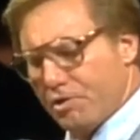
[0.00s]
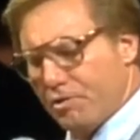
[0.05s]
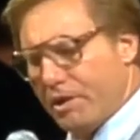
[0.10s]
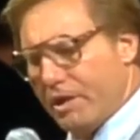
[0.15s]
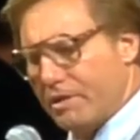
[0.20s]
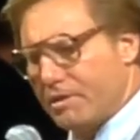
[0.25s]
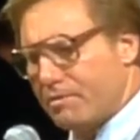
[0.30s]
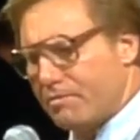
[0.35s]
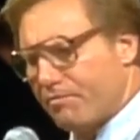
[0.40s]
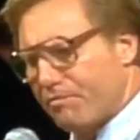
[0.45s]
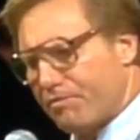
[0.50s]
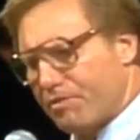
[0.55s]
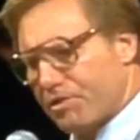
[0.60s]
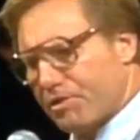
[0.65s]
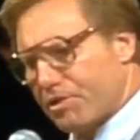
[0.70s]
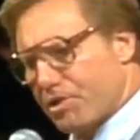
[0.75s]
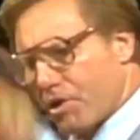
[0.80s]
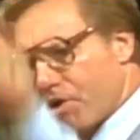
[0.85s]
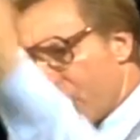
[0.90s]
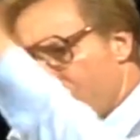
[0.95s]
you, it
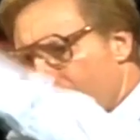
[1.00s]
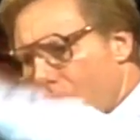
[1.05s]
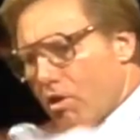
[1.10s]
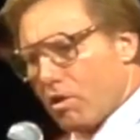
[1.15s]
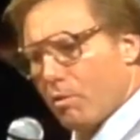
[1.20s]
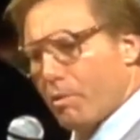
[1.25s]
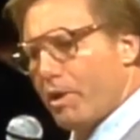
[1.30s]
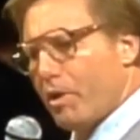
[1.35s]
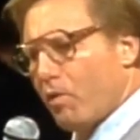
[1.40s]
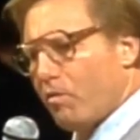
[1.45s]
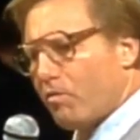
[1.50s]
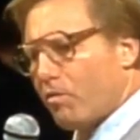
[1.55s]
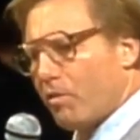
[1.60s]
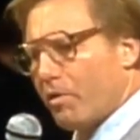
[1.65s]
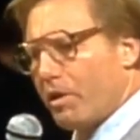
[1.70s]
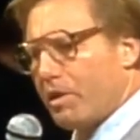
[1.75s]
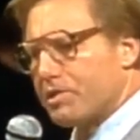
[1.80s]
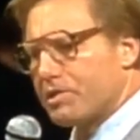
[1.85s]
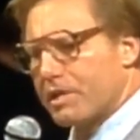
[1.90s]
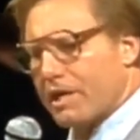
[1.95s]
turned all the way over
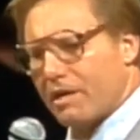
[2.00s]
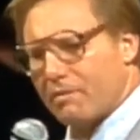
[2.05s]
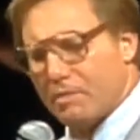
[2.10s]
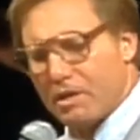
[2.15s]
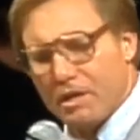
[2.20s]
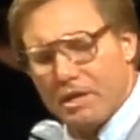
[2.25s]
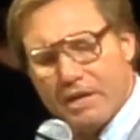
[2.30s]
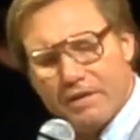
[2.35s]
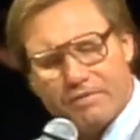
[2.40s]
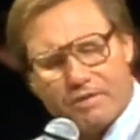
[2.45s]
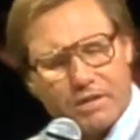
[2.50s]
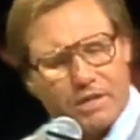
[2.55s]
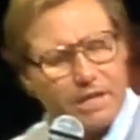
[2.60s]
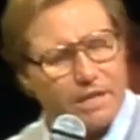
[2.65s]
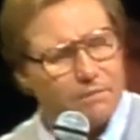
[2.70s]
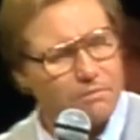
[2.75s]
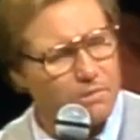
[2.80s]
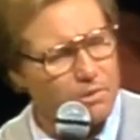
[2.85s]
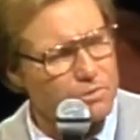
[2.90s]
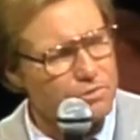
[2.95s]
on its side, but never
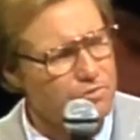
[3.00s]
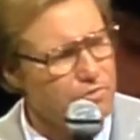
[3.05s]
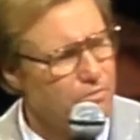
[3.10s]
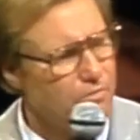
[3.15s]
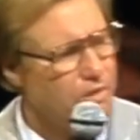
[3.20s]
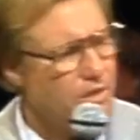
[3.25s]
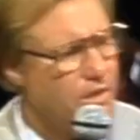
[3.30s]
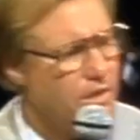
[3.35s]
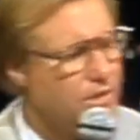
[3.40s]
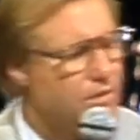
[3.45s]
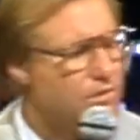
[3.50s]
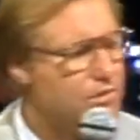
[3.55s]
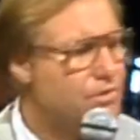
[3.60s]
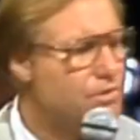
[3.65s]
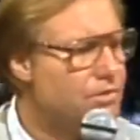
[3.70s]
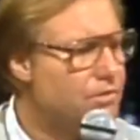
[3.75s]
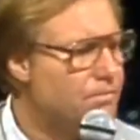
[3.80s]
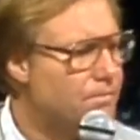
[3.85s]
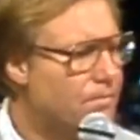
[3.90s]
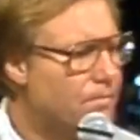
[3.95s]
came loose from the
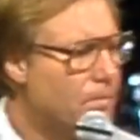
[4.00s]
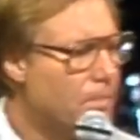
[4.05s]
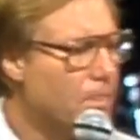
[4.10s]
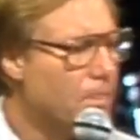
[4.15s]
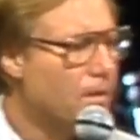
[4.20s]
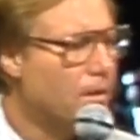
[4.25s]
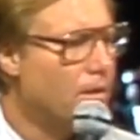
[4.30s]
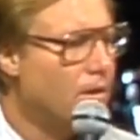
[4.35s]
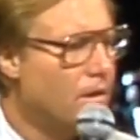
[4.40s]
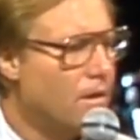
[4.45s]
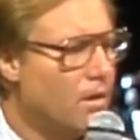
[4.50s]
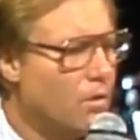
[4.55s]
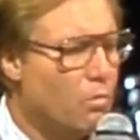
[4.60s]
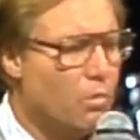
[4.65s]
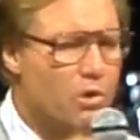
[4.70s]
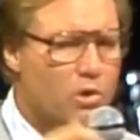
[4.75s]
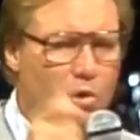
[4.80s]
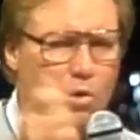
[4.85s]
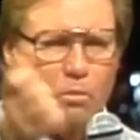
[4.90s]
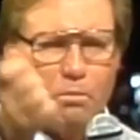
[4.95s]
hitch.
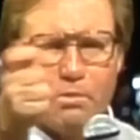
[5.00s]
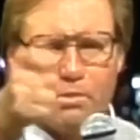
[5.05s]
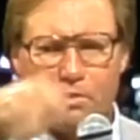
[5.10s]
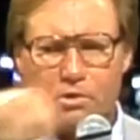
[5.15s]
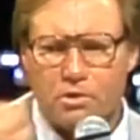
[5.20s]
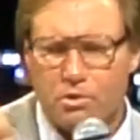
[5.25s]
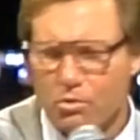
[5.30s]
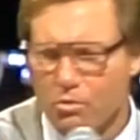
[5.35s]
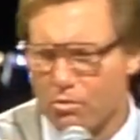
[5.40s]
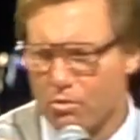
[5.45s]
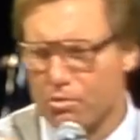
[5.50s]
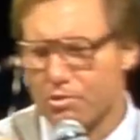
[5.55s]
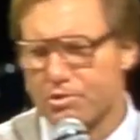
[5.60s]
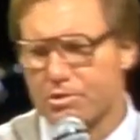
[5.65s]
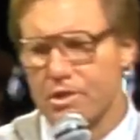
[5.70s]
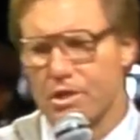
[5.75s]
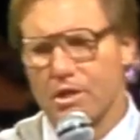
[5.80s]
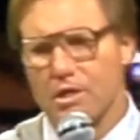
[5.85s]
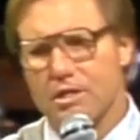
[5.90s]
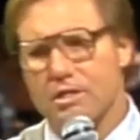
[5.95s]
We opened the doors.
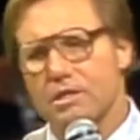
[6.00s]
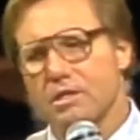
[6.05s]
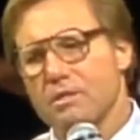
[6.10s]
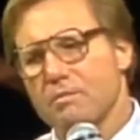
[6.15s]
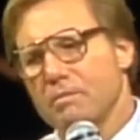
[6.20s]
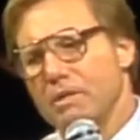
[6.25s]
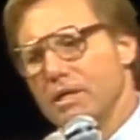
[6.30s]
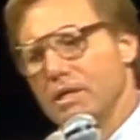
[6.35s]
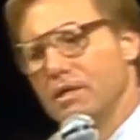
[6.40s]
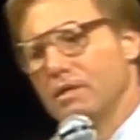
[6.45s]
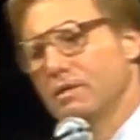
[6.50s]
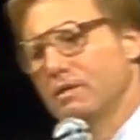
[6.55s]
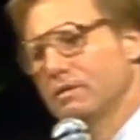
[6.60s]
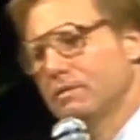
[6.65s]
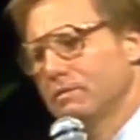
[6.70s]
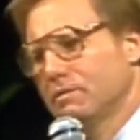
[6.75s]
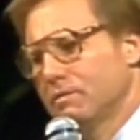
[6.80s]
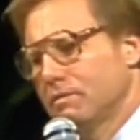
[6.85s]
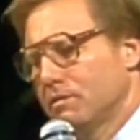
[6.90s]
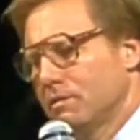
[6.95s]
Now, listen to me.
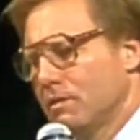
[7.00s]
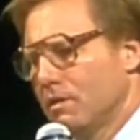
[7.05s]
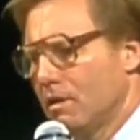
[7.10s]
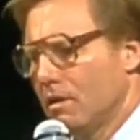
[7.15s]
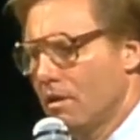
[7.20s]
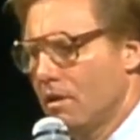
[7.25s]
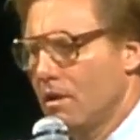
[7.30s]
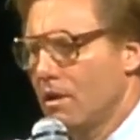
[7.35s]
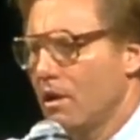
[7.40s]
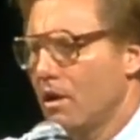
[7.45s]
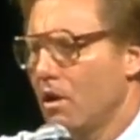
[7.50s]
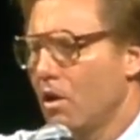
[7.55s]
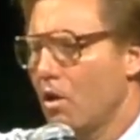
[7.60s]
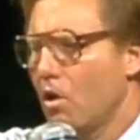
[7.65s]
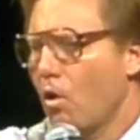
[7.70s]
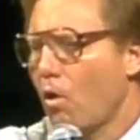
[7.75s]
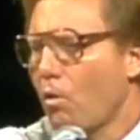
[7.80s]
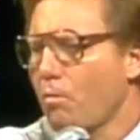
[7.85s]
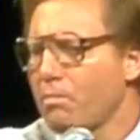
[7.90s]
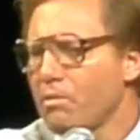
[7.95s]

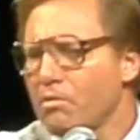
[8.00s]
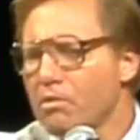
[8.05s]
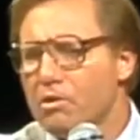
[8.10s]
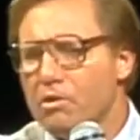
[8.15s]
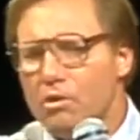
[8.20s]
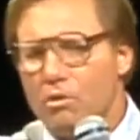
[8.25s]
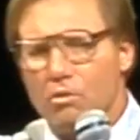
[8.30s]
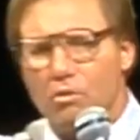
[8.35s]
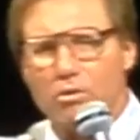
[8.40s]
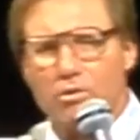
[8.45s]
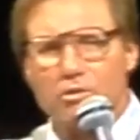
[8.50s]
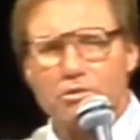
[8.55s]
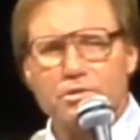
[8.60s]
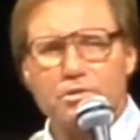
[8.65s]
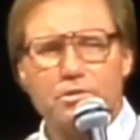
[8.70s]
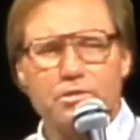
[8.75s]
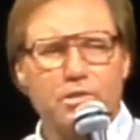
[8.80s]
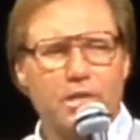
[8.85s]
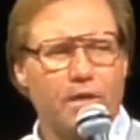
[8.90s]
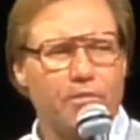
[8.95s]
Opened the
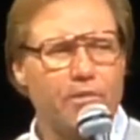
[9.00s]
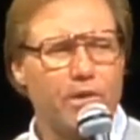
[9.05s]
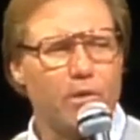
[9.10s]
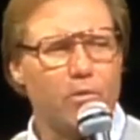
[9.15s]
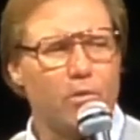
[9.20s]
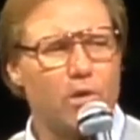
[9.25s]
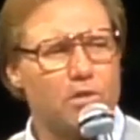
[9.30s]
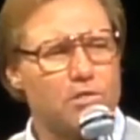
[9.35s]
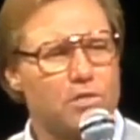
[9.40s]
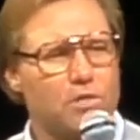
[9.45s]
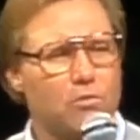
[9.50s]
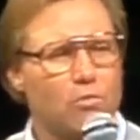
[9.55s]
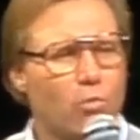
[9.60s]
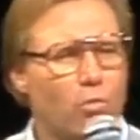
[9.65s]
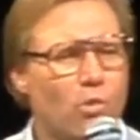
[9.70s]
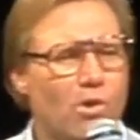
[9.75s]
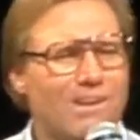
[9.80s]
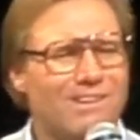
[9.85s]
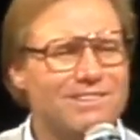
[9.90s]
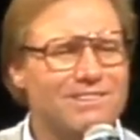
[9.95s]
doors, and there wasn't
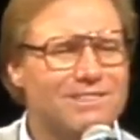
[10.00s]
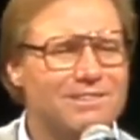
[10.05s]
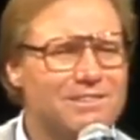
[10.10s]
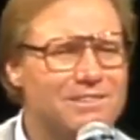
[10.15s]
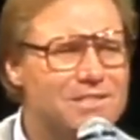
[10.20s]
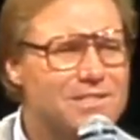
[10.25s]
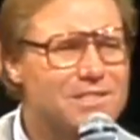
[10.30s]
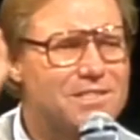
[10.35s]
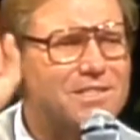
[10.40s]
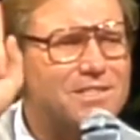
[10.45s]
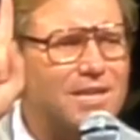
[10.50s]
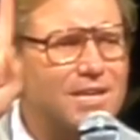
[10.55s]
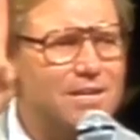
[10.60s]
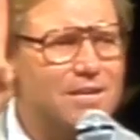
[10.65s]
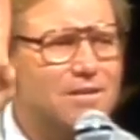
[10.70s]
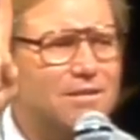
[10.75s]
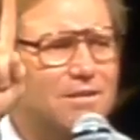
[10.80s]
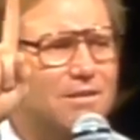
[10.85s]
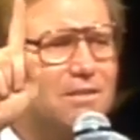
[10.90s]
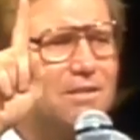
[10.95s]
one
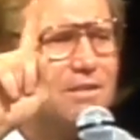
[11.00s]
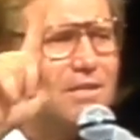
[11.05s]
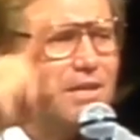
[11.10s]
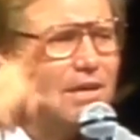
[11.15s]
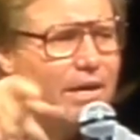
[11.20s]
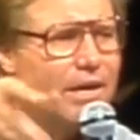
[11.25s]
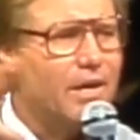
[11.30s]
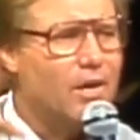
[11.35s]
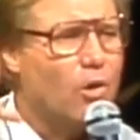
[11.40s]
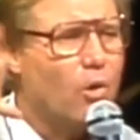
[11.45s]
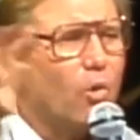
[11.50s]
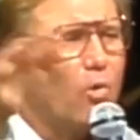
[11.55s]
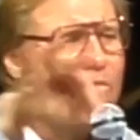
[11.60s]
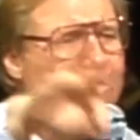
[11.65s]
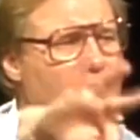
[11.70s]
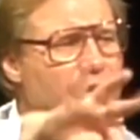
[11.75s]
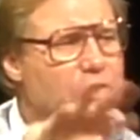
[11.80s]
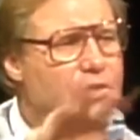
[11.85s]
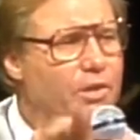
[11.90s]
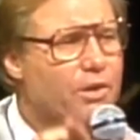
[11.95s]
single thing
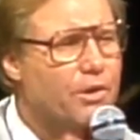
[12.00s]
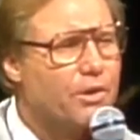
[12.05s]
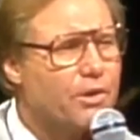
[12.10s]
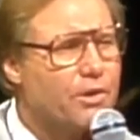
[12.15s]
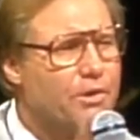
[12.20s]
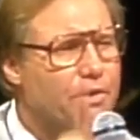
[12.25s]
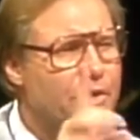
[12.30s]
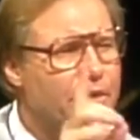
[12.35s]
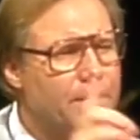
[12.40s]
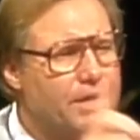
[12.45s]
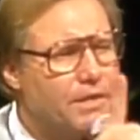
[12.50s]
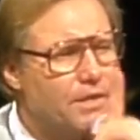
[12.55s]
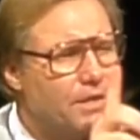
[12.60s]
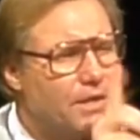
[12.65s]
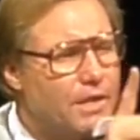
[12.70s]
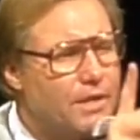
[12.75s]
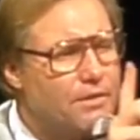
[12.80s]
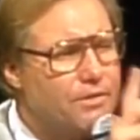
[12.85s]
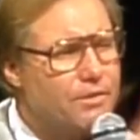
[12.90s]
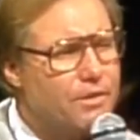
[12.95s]
overturned in
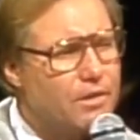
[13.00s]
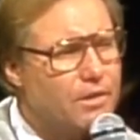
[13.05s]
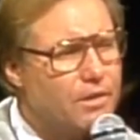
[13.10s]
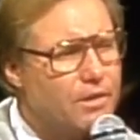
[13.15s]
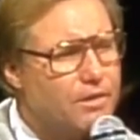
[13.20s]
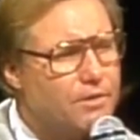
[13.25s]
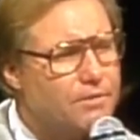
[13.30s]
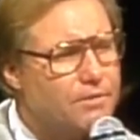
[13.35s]
that trailer.